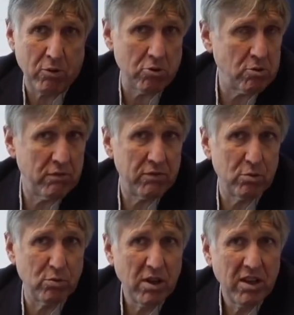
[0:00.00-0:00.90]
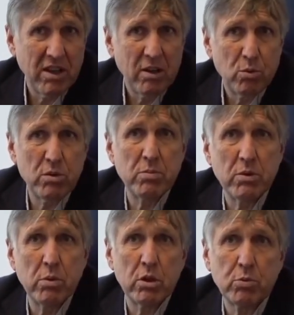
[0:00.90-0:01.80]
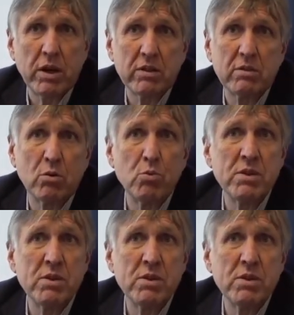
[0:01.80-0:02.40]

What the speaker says: point of view, will be worldwide the